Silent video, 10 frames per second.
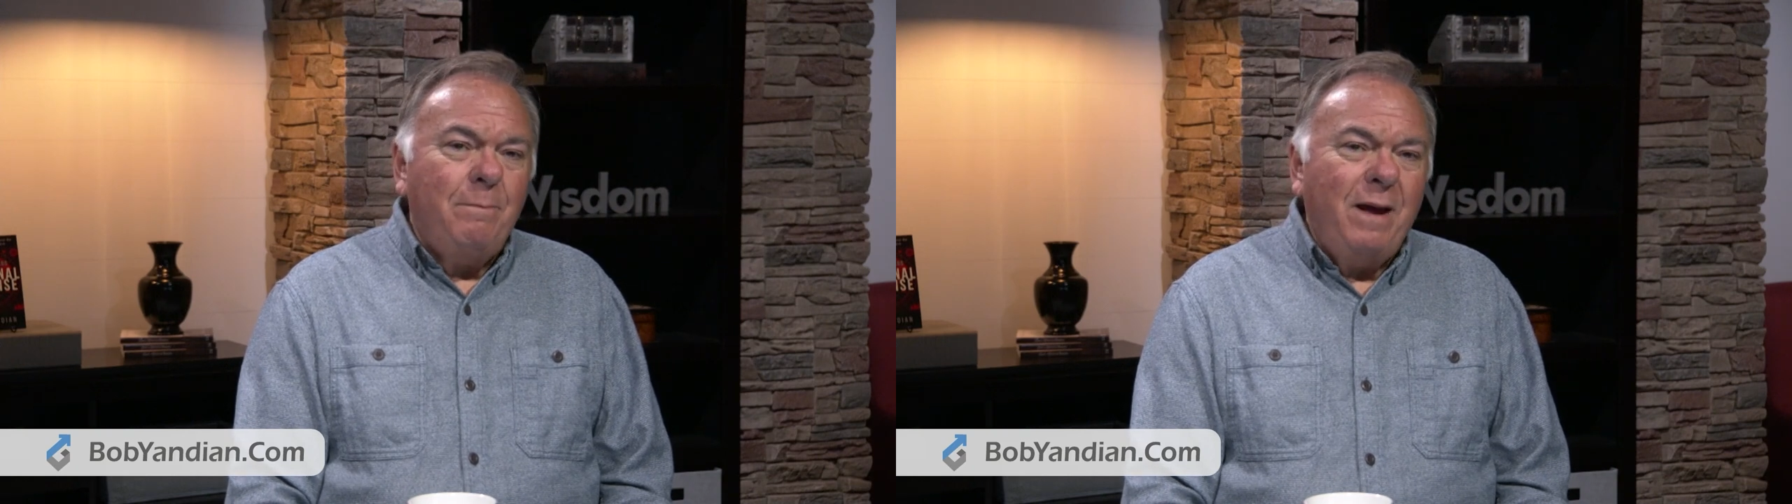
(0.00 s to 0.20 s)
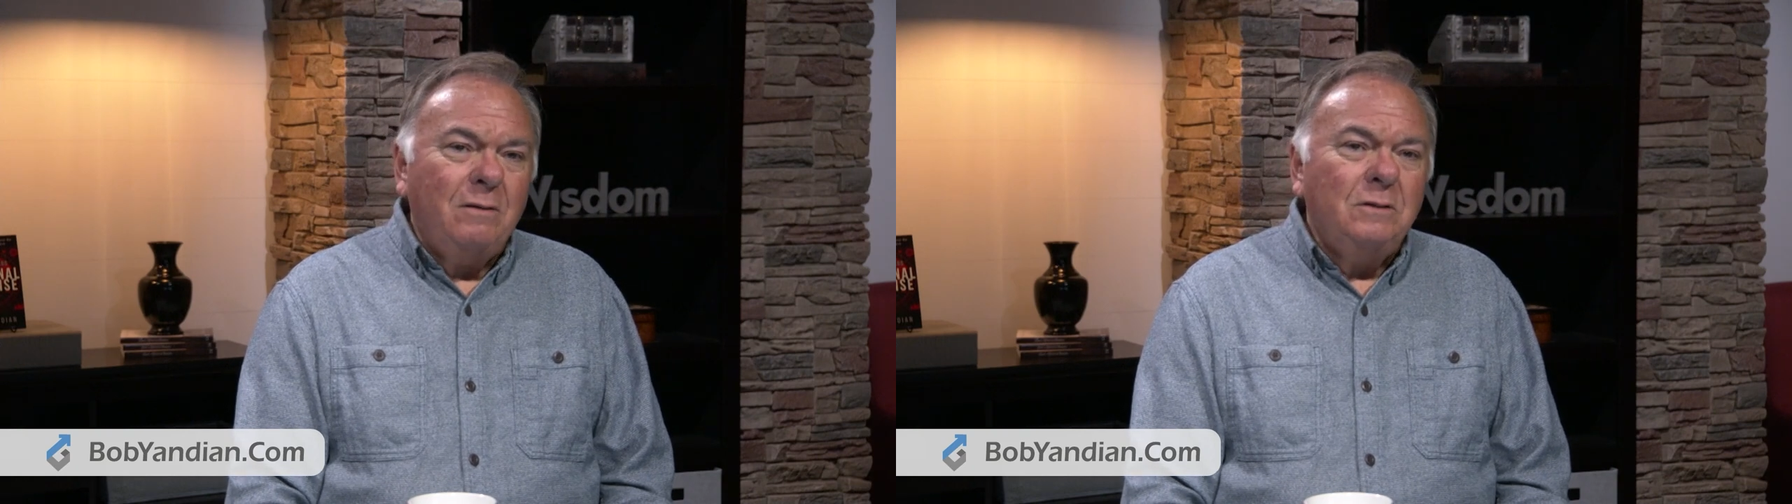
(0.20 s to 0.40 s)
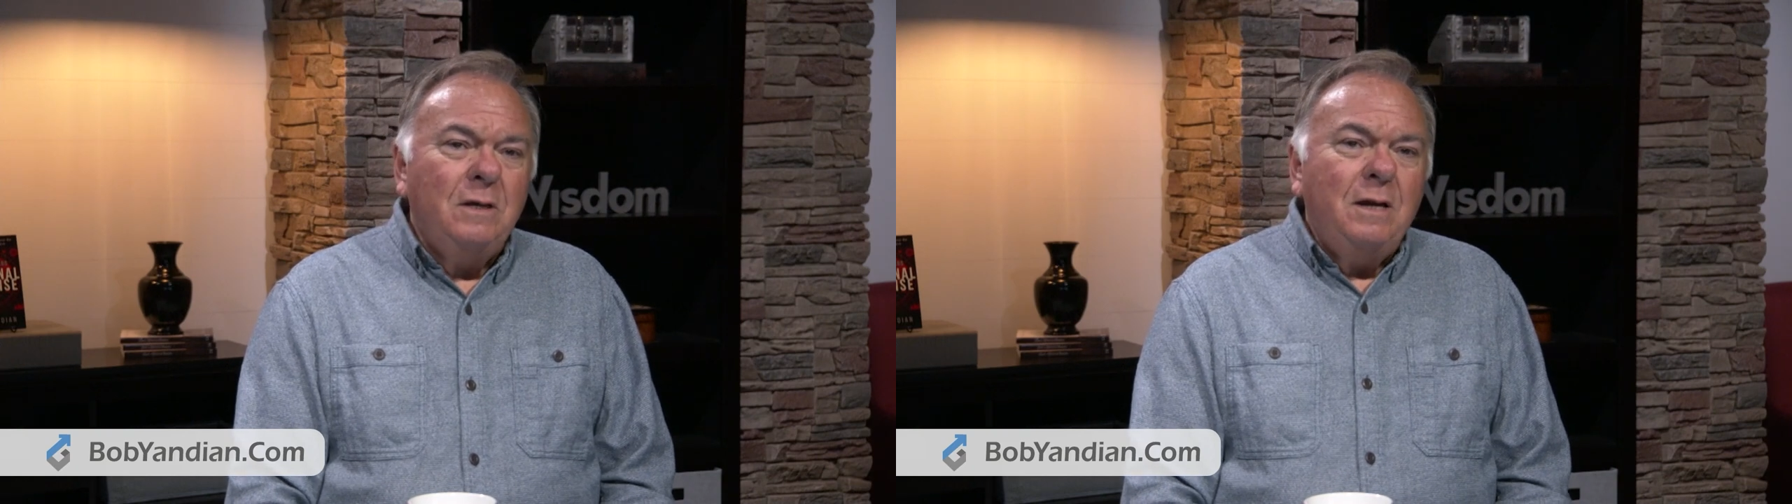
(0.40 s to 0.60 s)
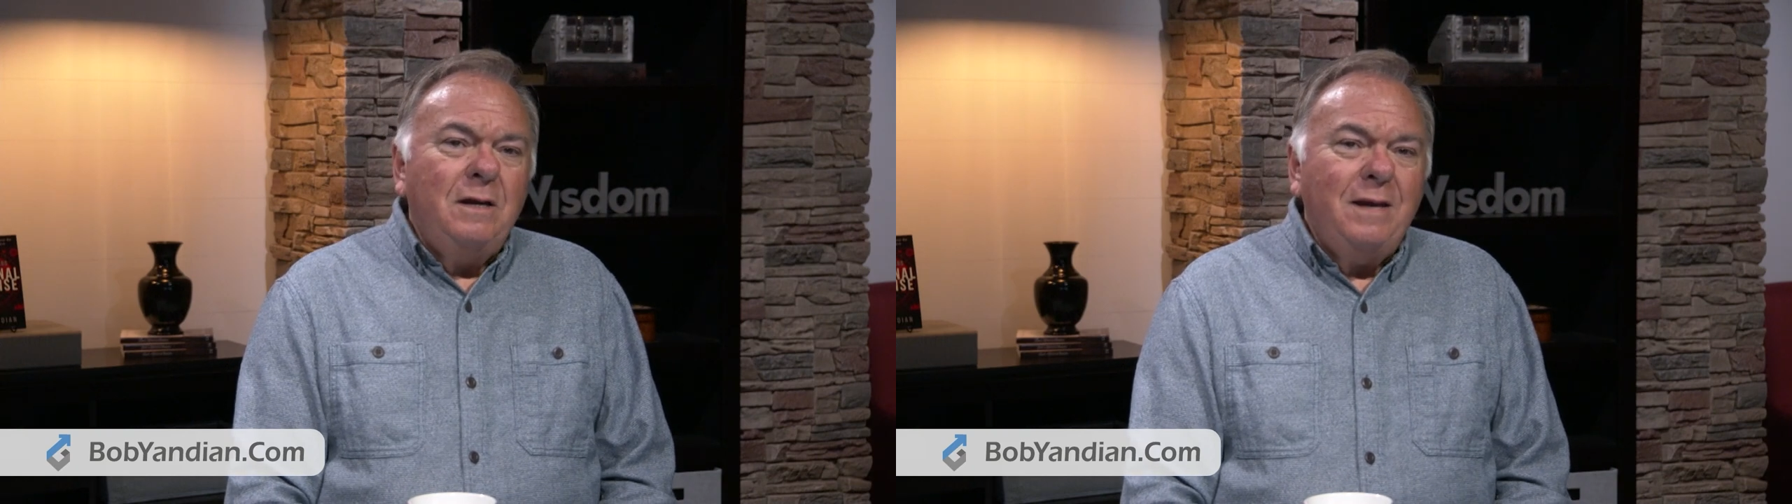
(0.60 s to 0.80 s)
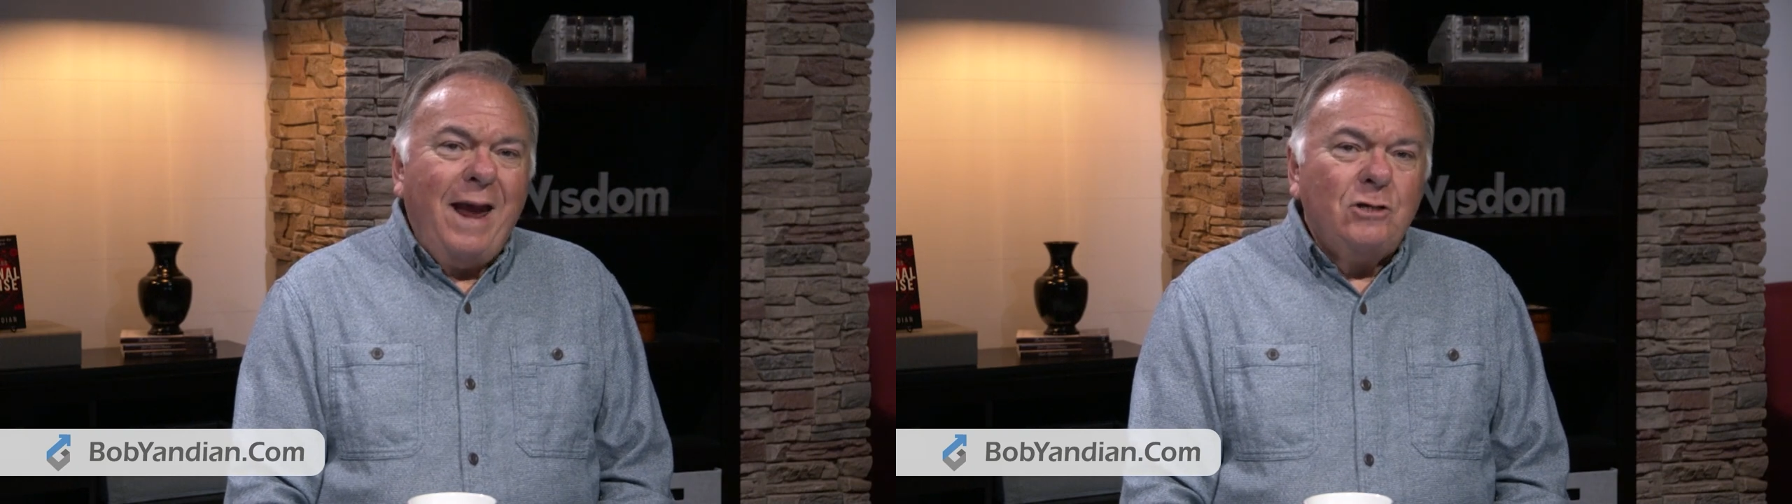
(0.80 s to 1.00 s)
about
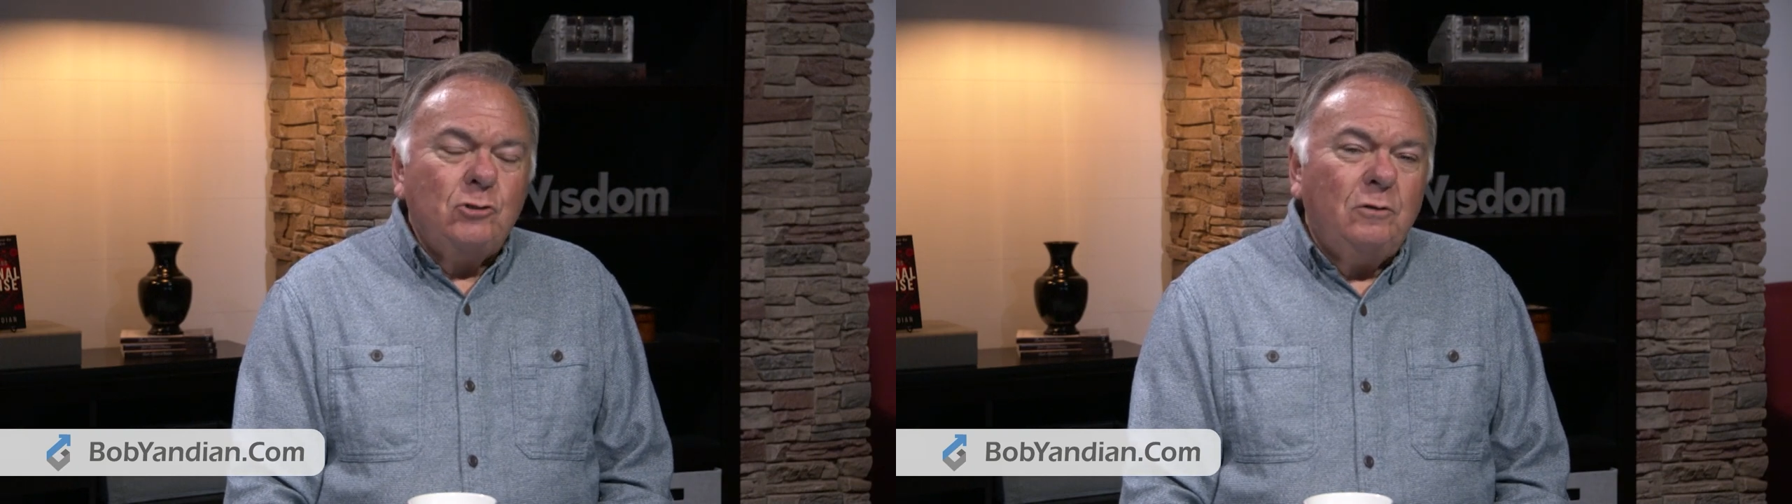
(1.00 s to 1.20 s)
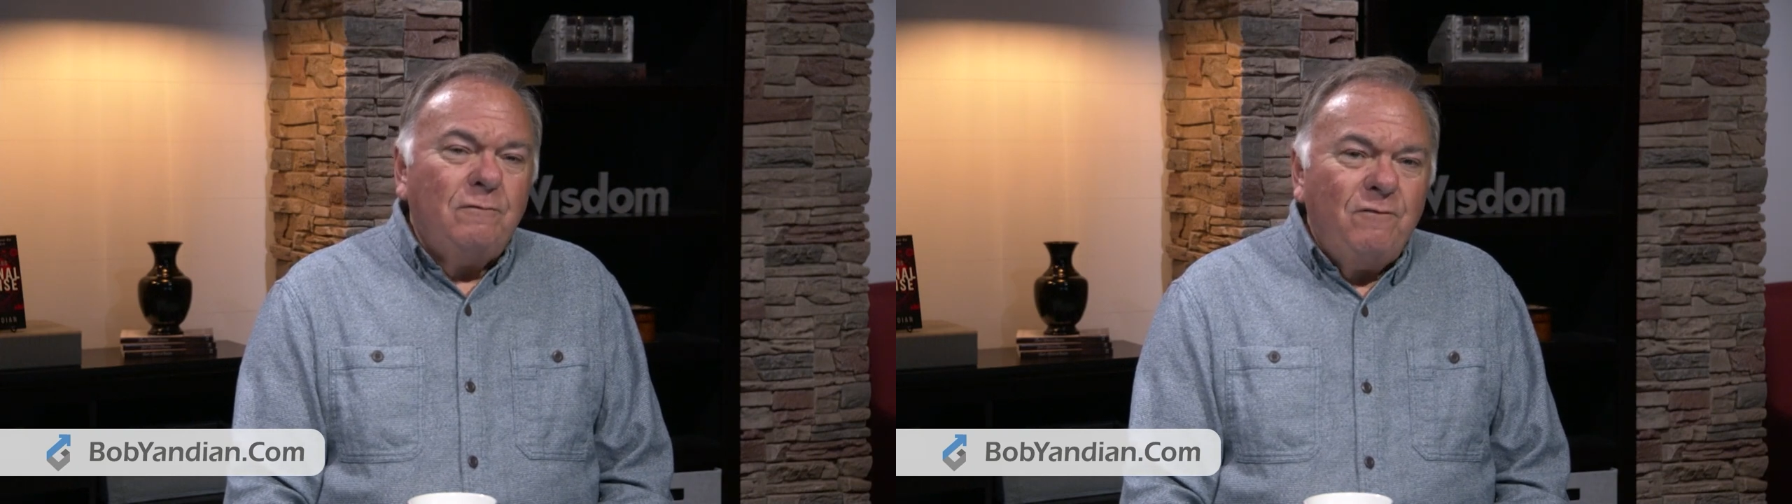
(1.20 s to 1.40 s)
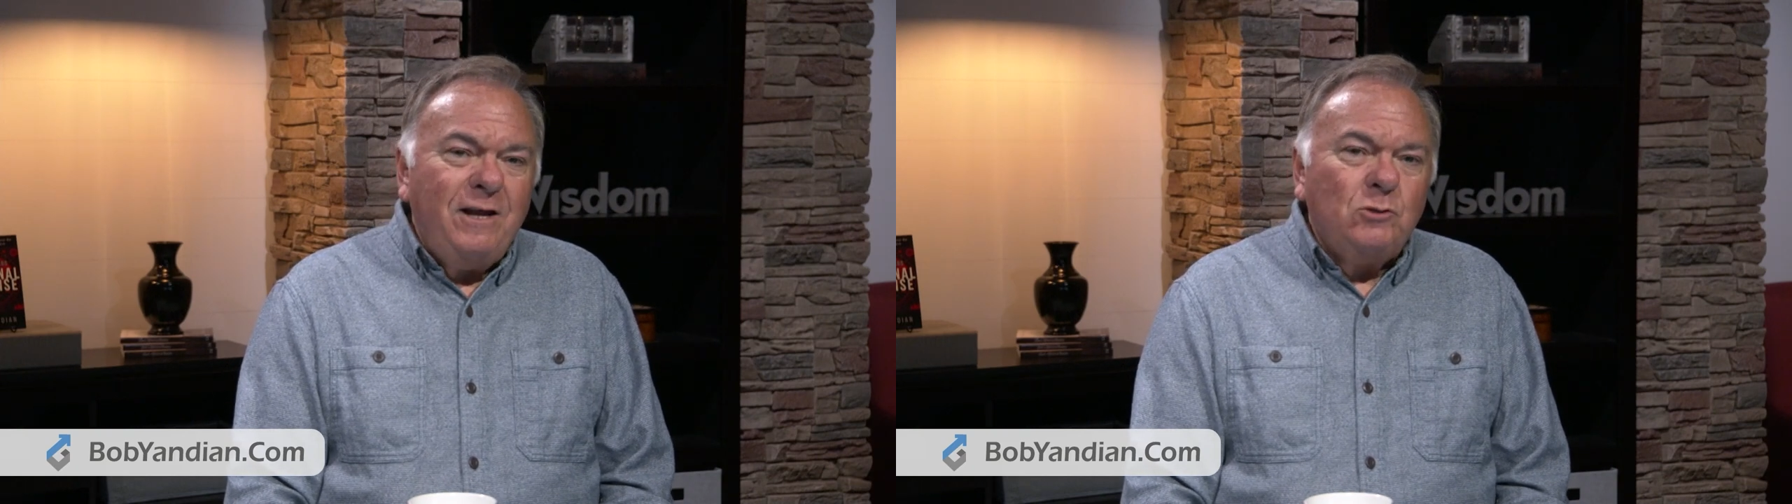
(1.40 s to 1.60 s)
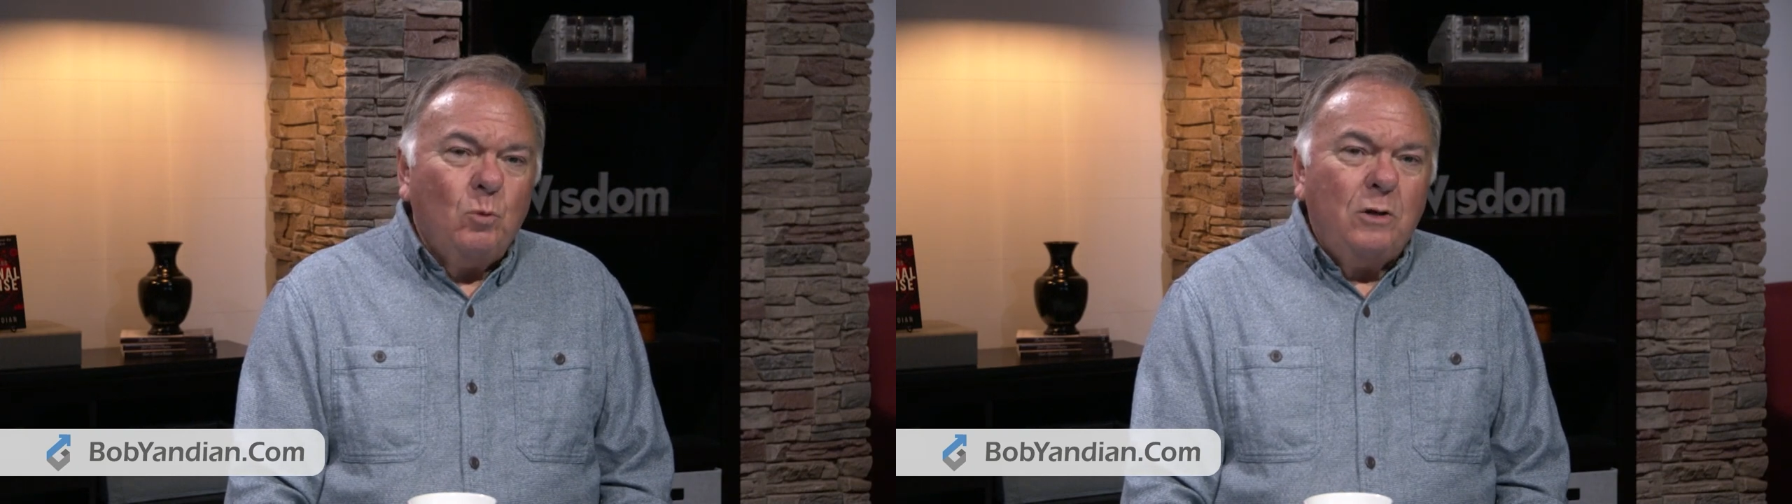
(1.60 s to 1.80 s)
national defense?